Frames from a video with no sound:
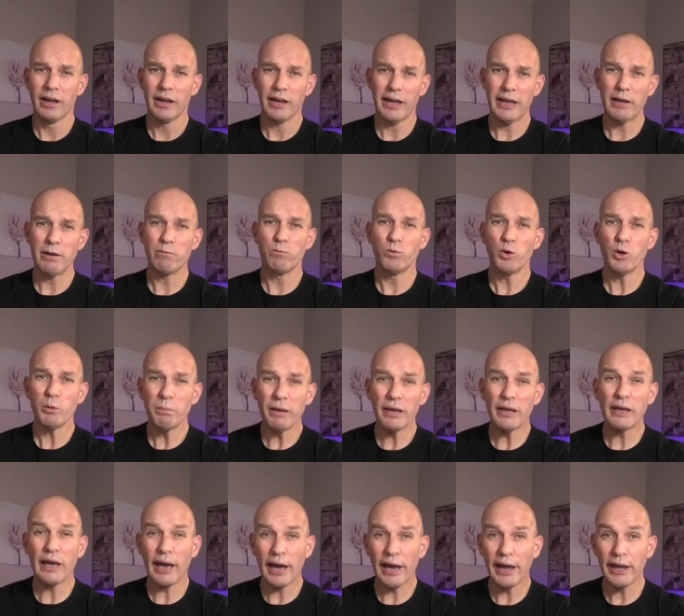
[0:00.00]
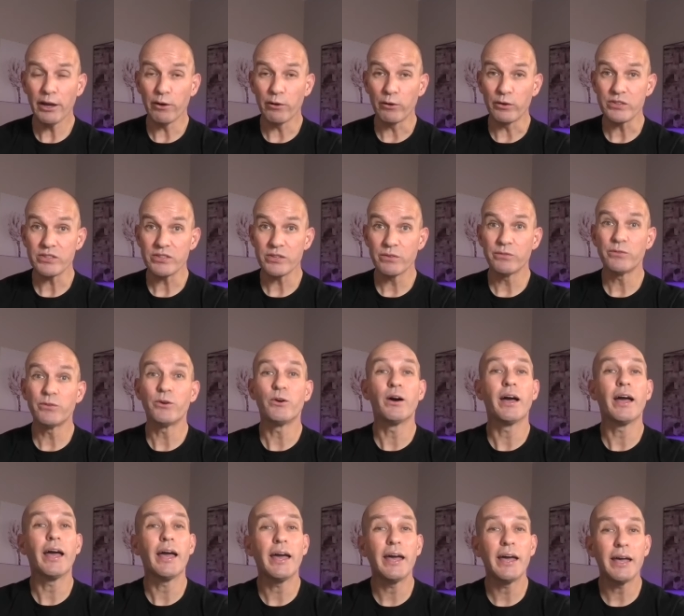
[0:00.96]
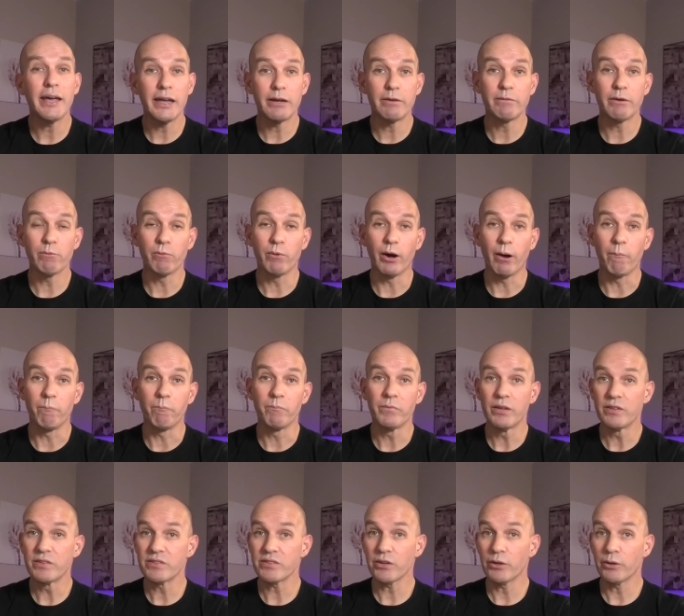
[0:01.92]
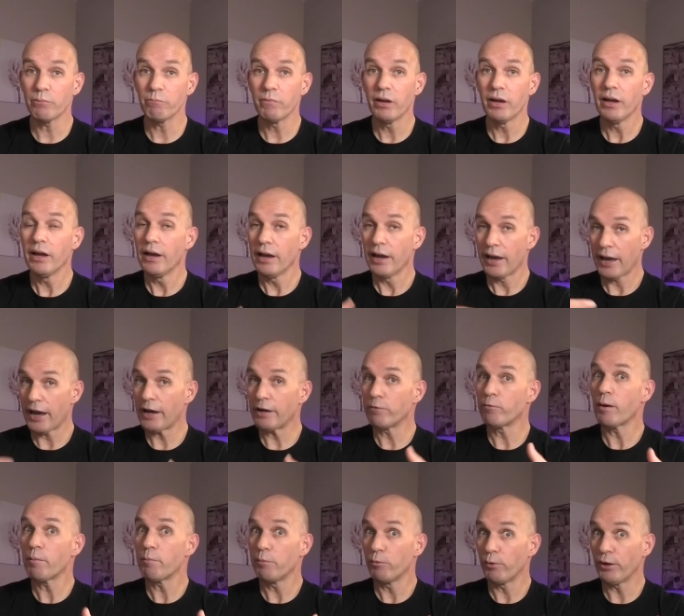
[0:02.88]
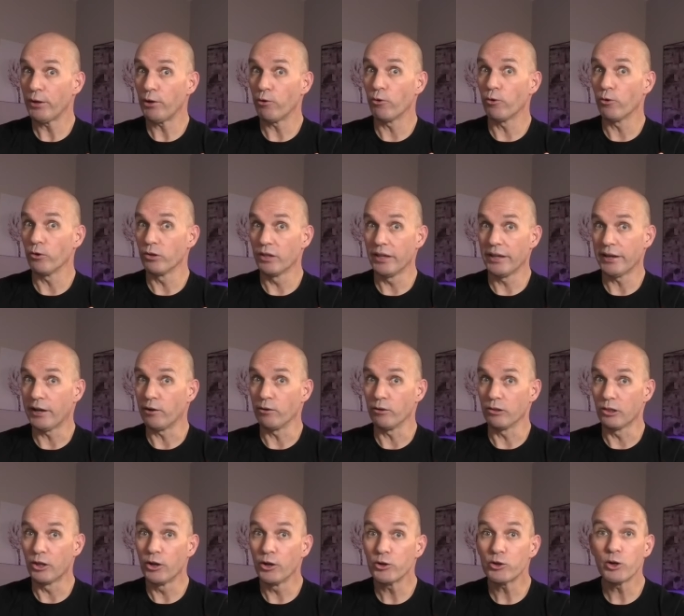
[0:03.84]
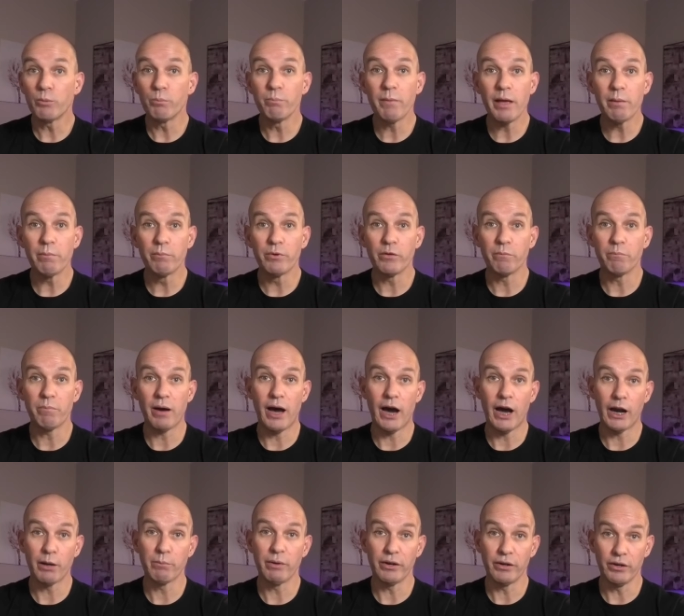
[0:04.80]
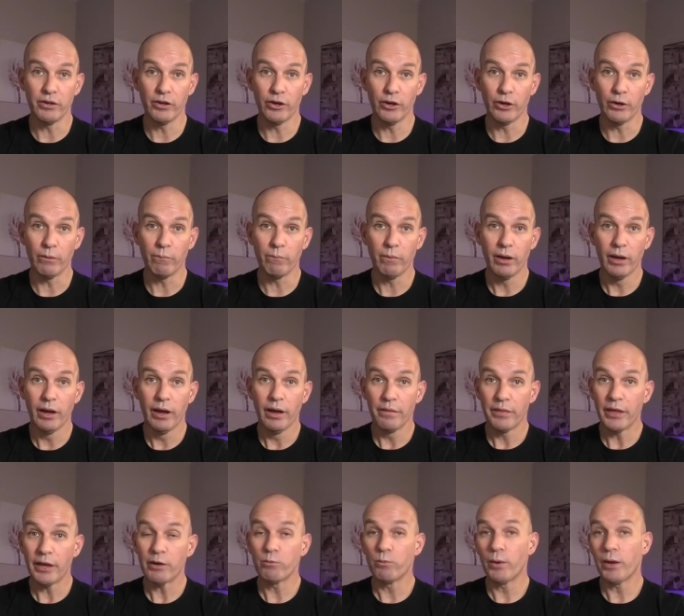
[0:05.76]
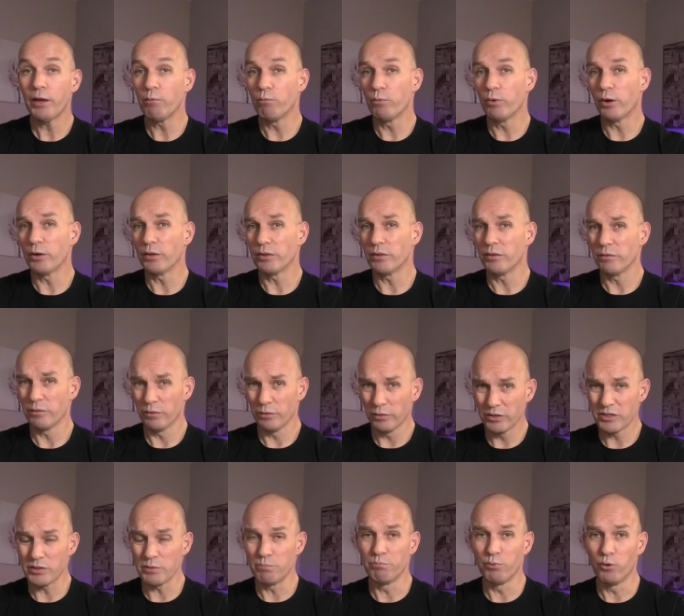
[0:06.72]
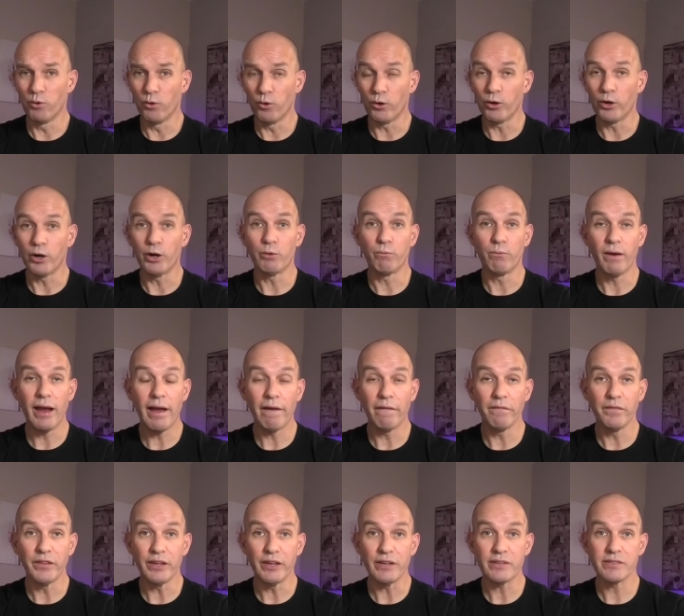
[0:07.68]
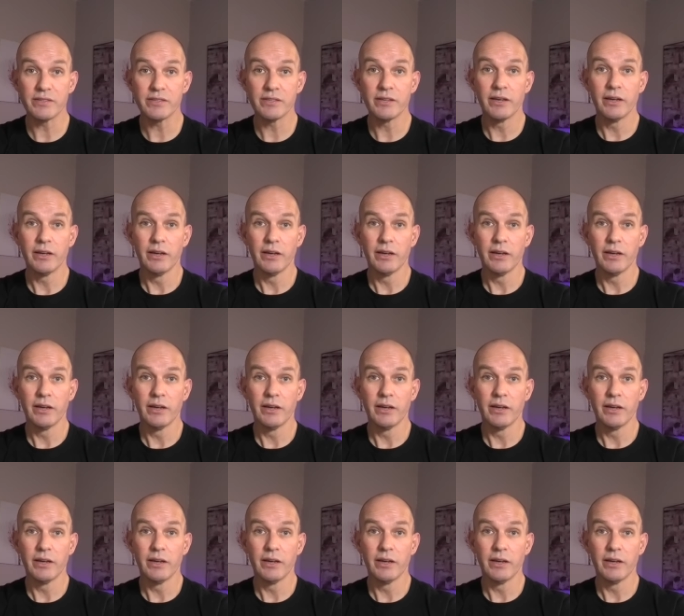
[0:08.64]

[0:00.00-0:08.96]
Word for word: it will be chaos for everyone. So, how about we let our local member of parliament know that we want support around this,